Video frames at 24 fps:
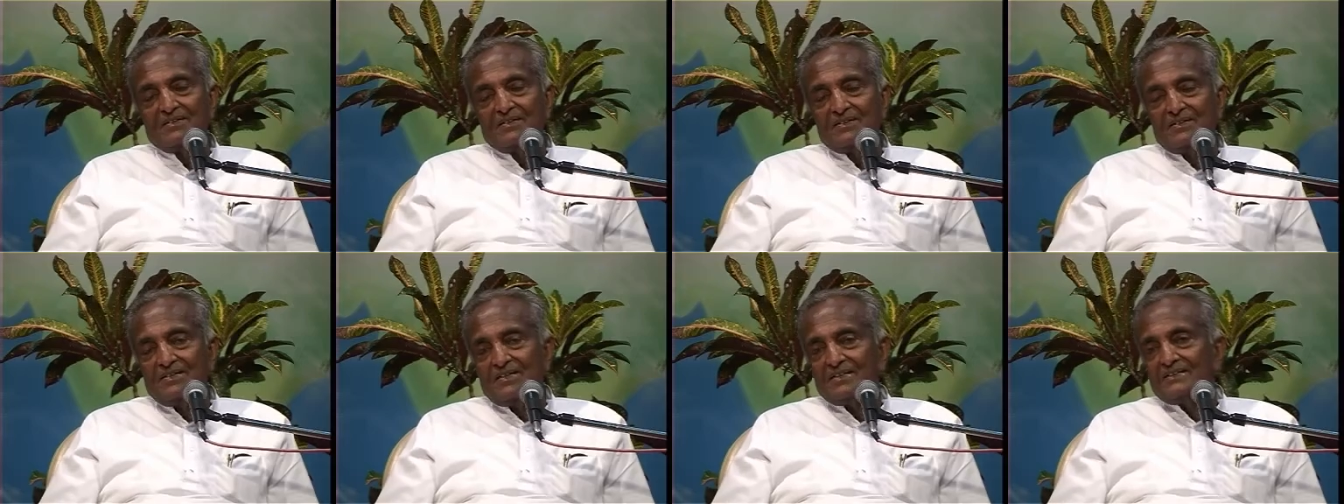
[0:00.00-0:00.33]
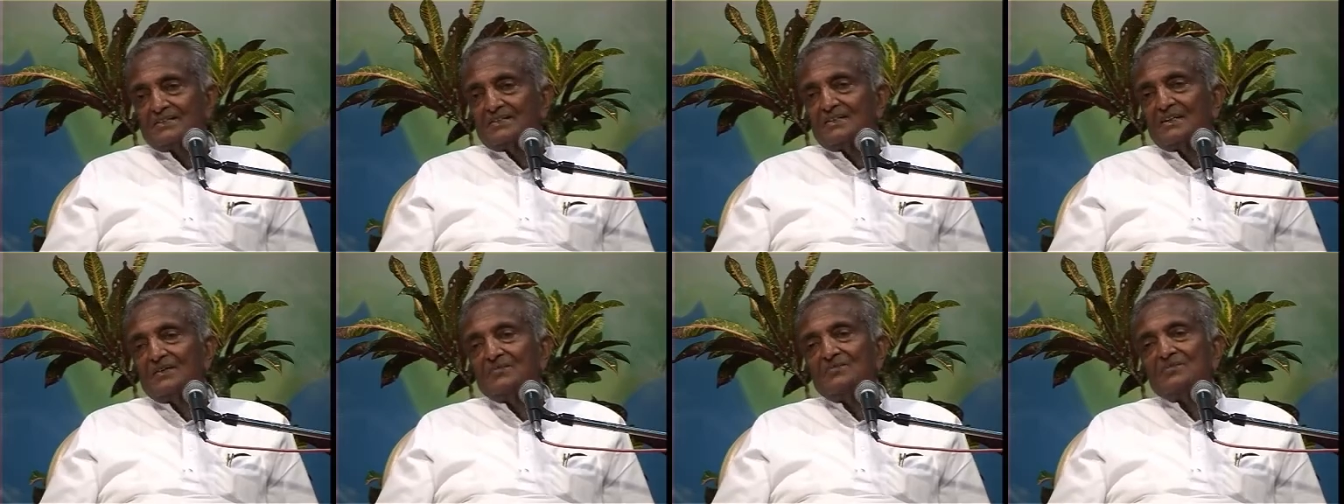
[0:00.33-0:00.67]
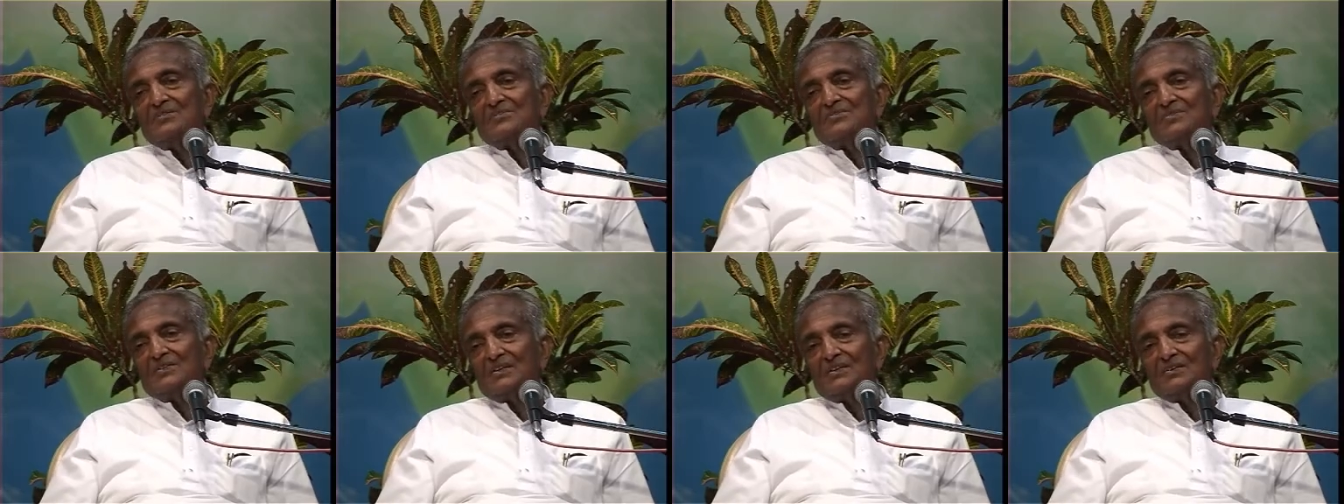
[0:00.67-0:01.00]
He
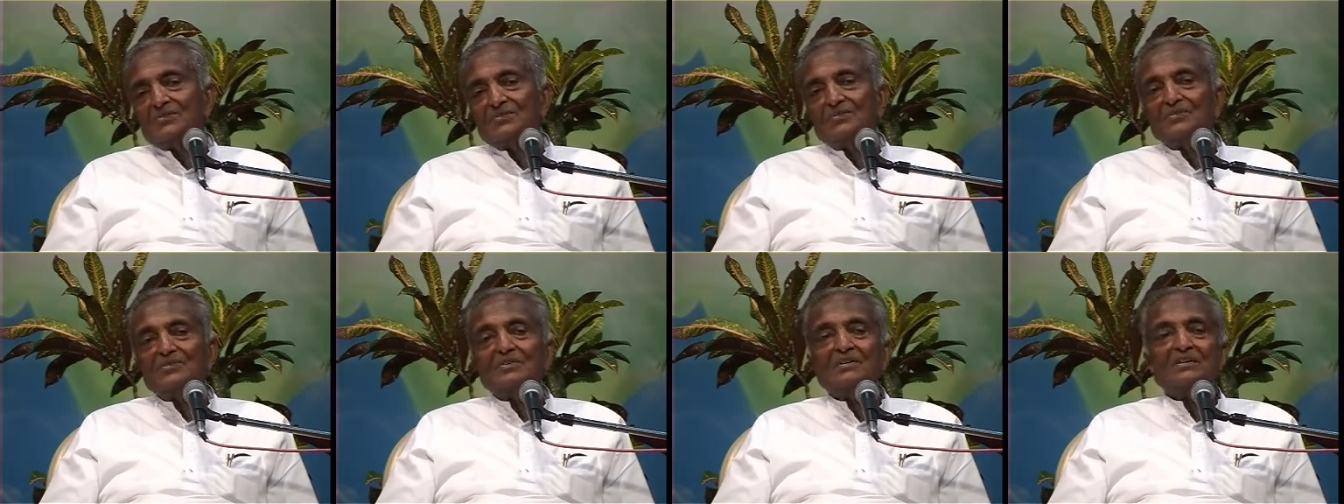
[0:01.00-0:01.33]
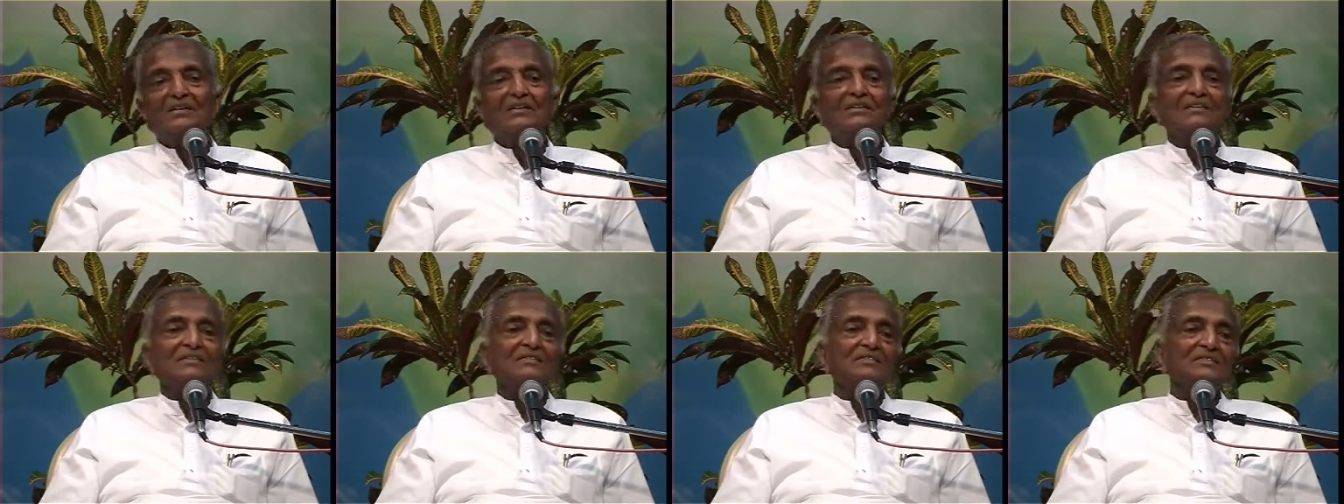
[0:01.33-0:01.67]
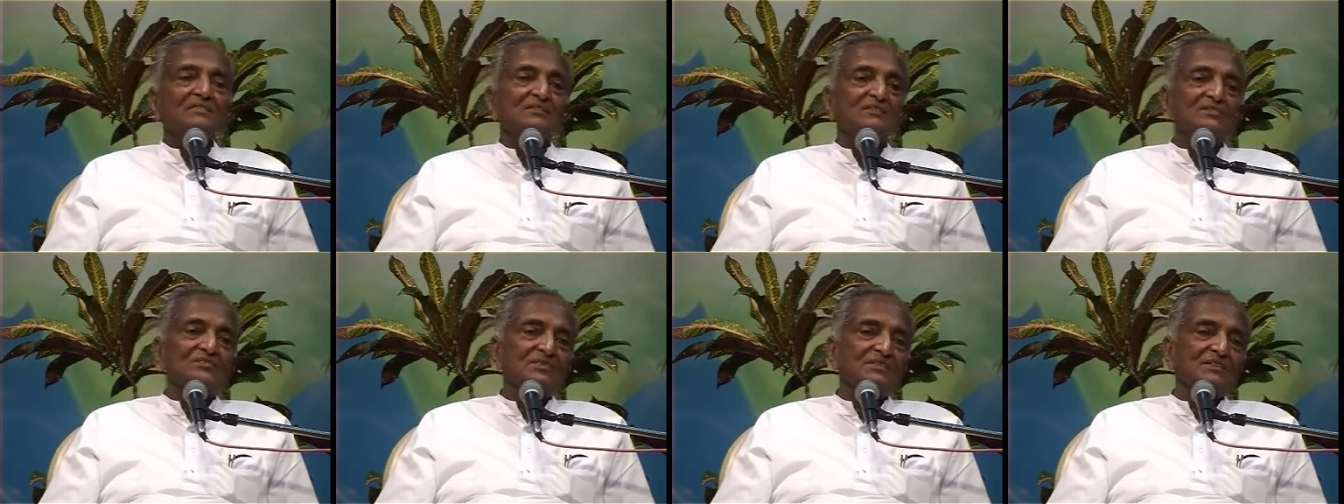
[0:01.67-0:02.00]
established very good
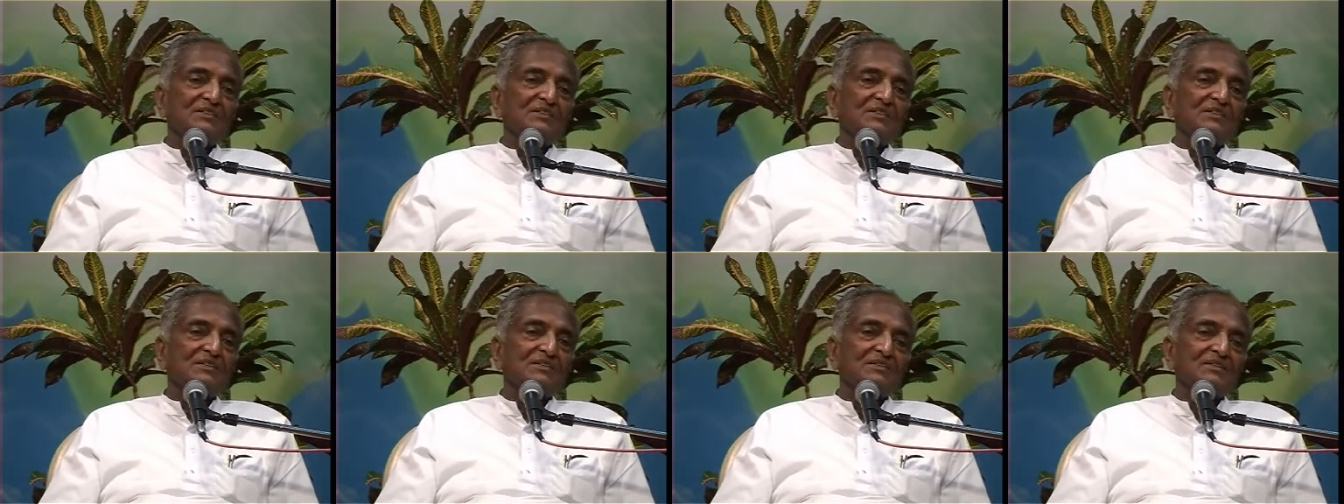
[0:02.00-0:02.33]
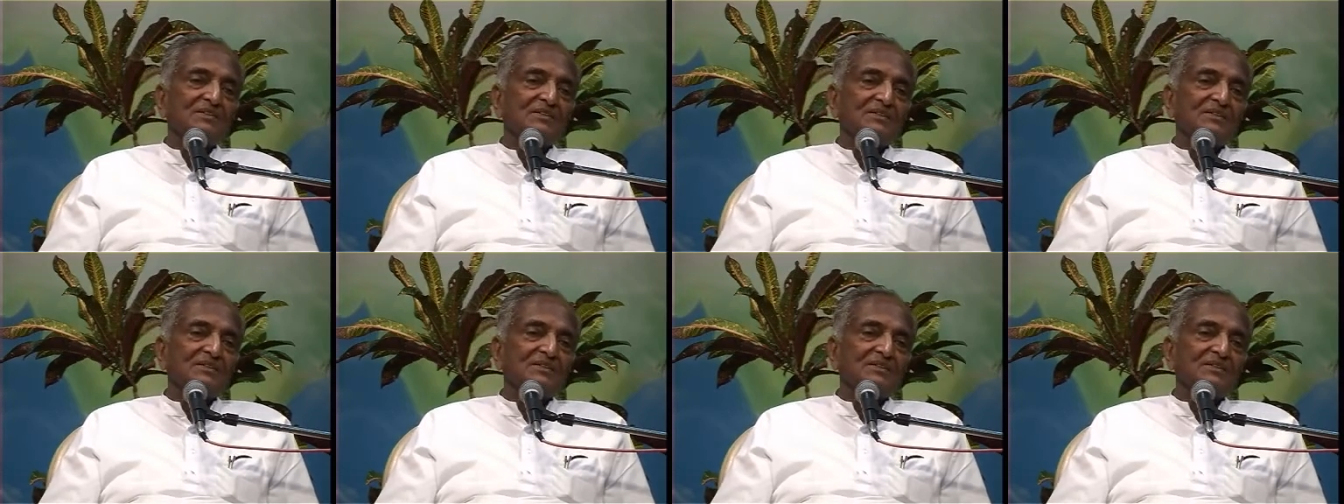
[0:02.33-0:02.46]
connections with